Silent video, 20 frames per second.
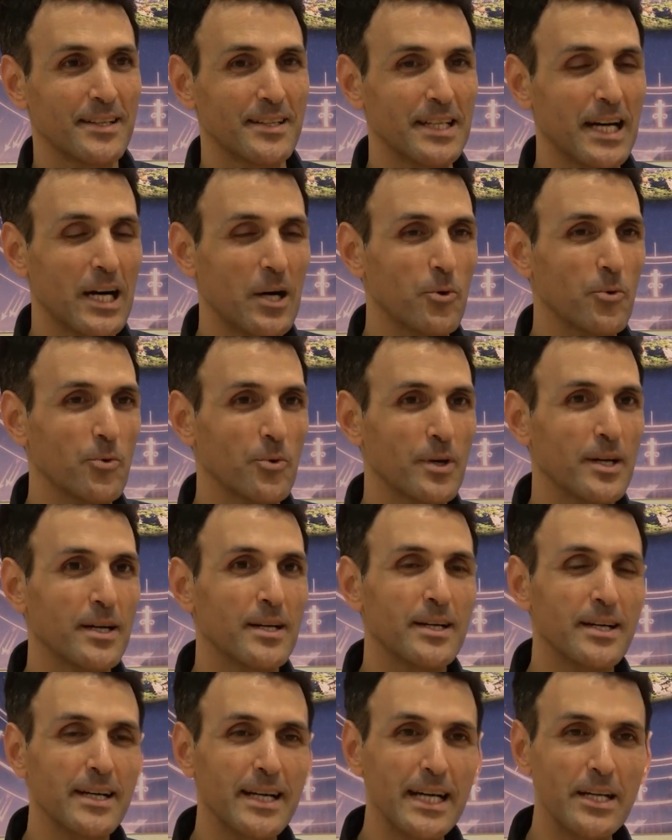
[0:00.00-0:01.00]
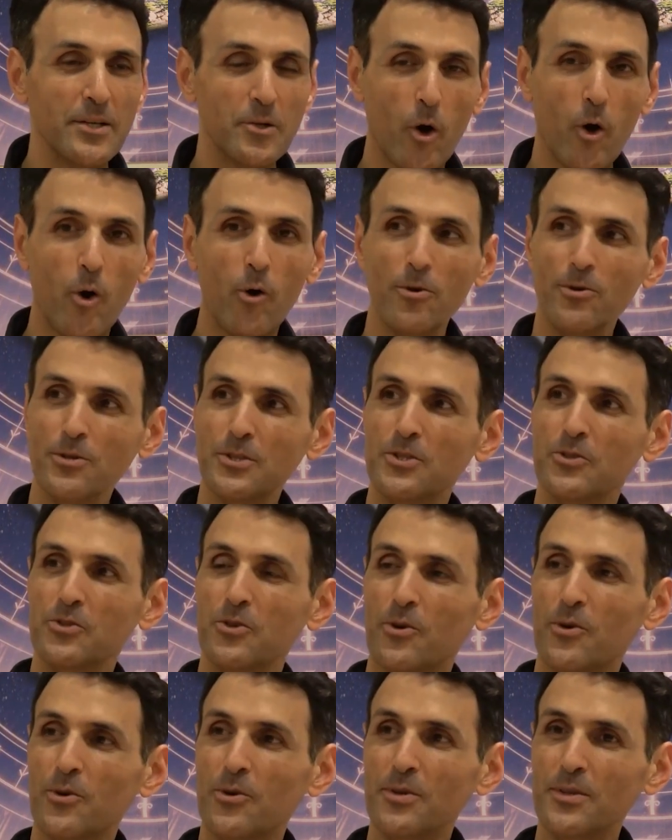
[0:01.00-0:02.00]
Now, an old
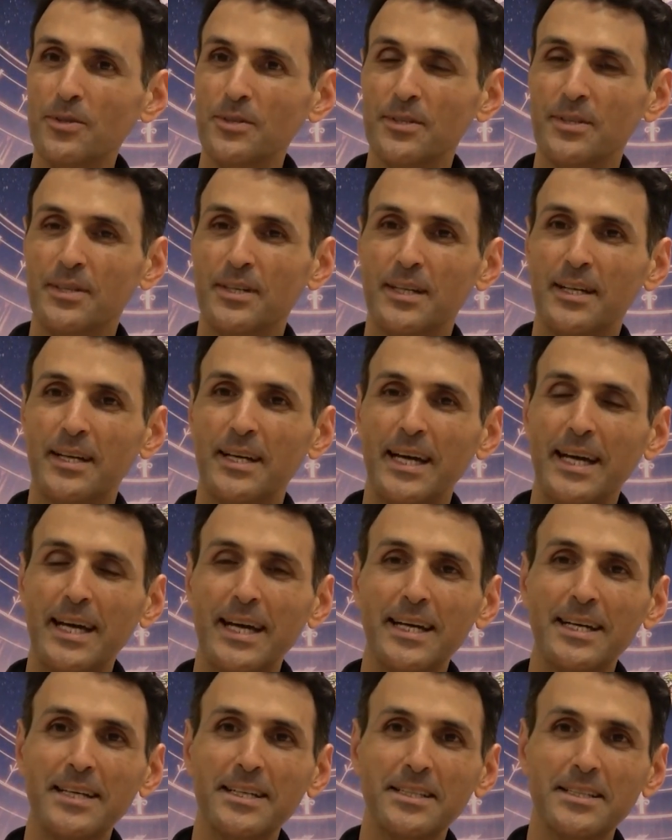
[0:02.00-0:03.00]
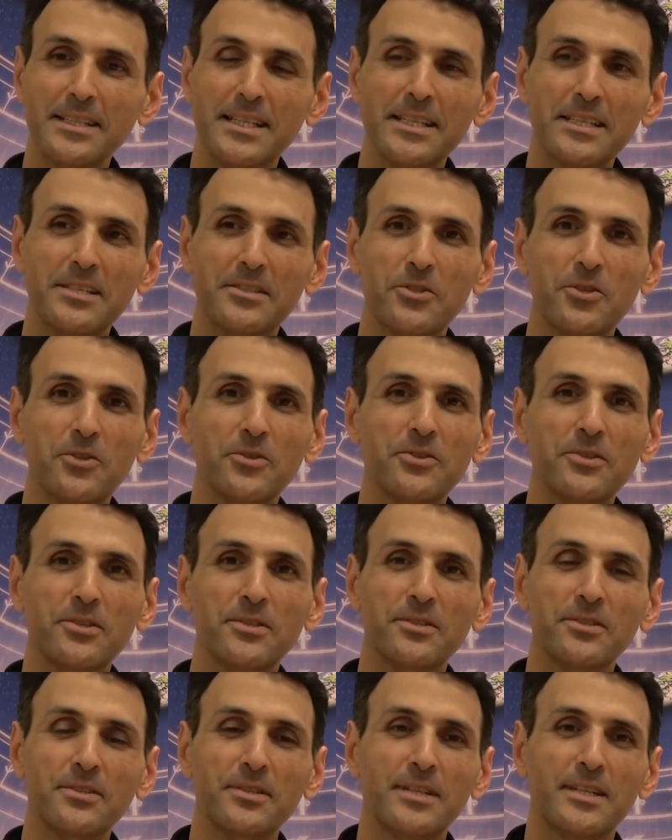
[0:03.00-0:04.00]
soul has a
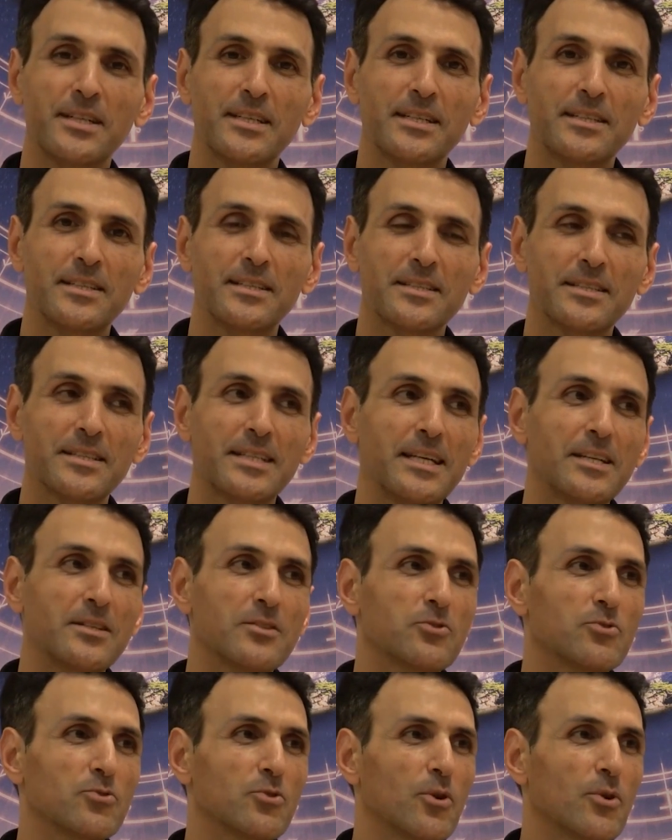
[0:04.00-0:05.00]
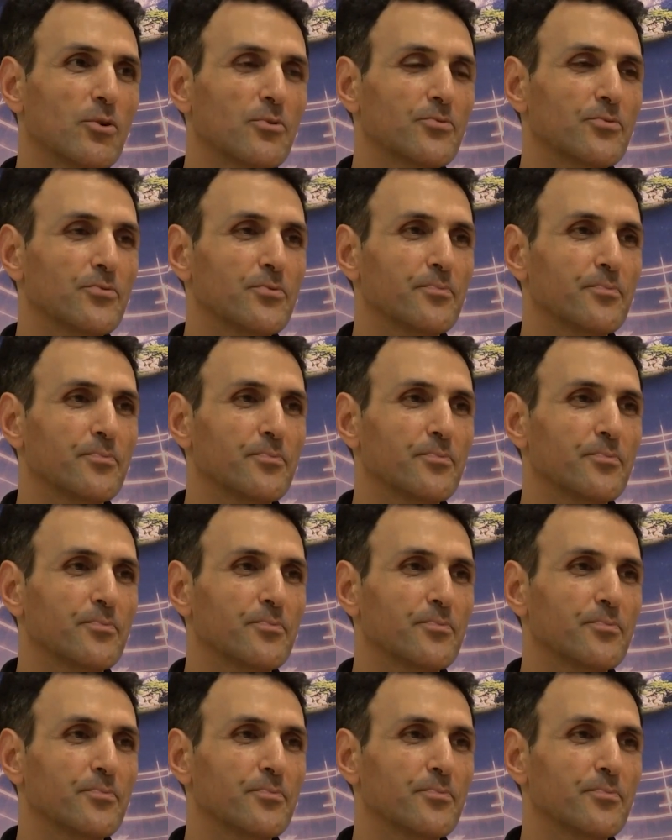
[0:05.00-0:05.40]
certain sense or